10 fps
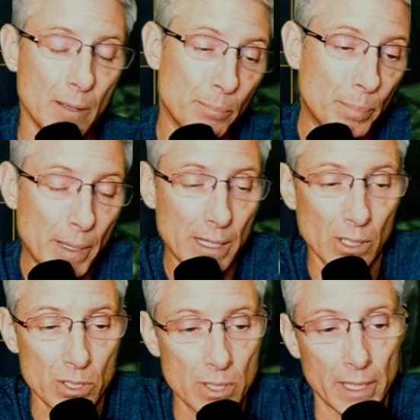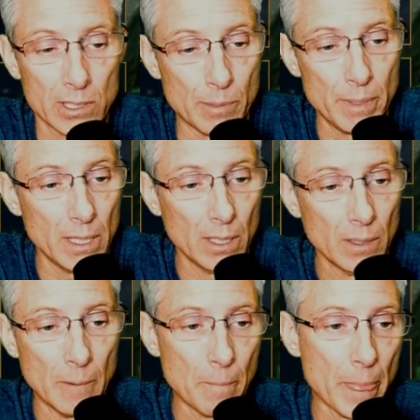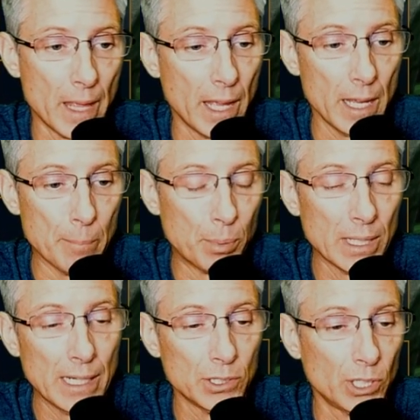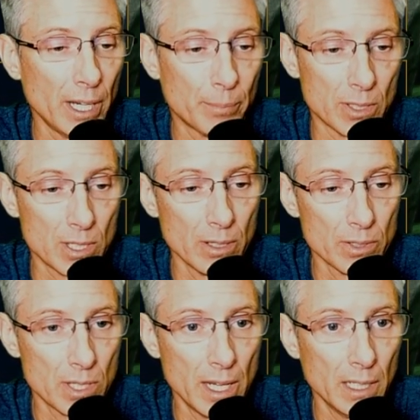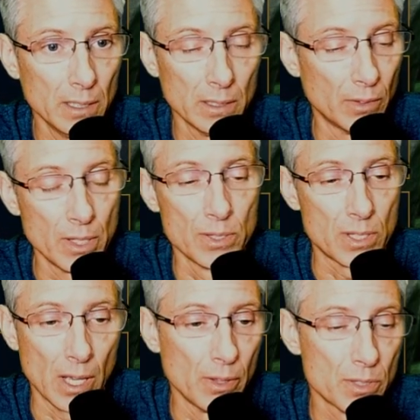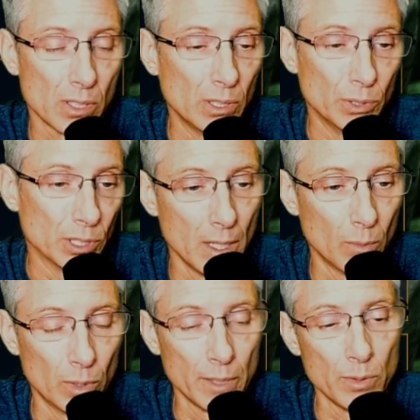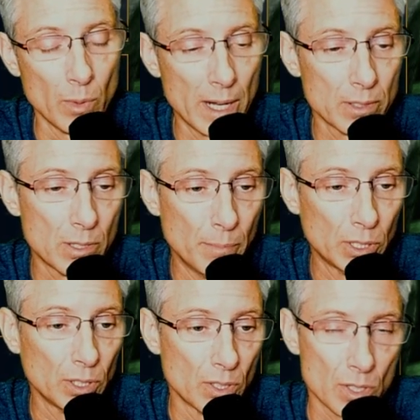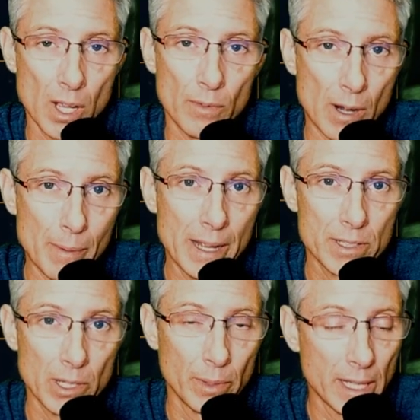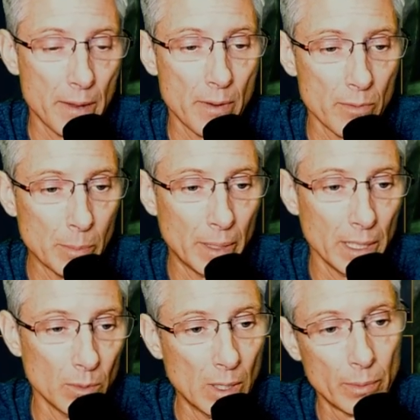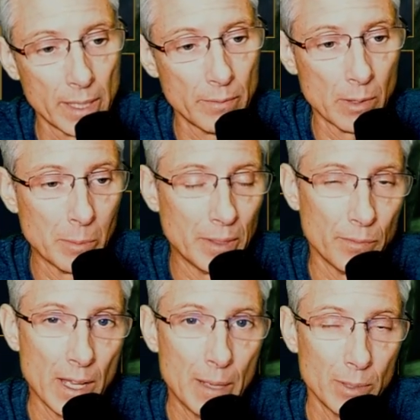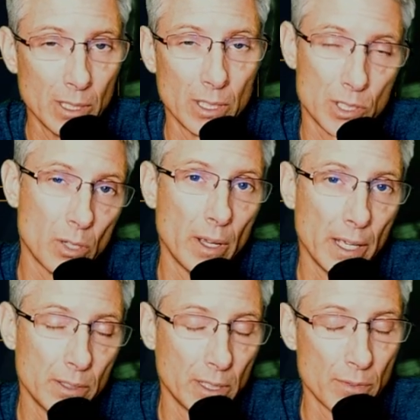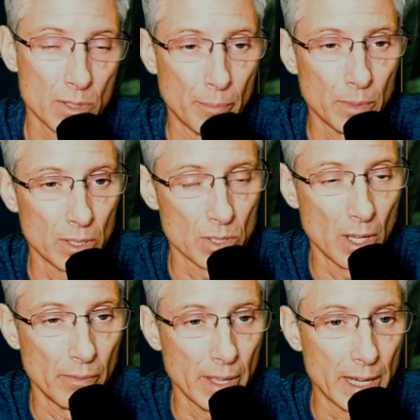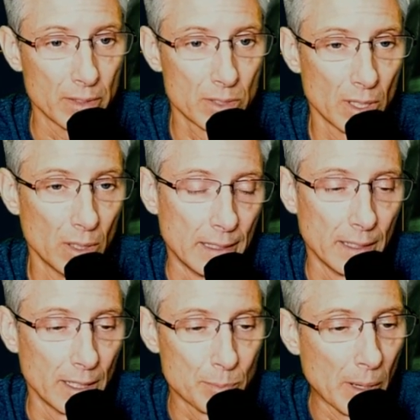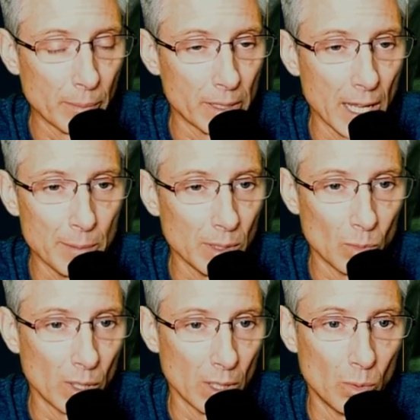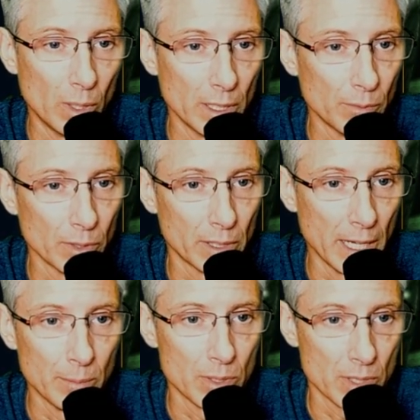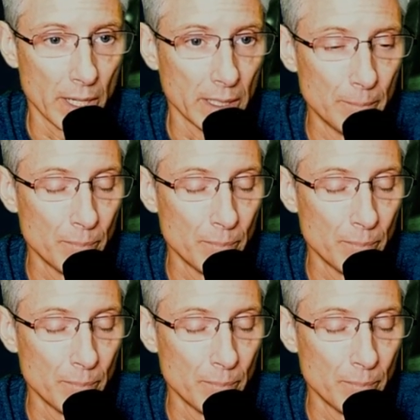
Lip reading: But it looks like to me, hey, put out a champ that's irritating, then sell the solution. We'll give you Wand of Submission to solve Armands that we gave everybody. Well, we gave everybody Fabian. Let's go ahead and give something to solve that. So that's probably gaming 101 if you're game designing.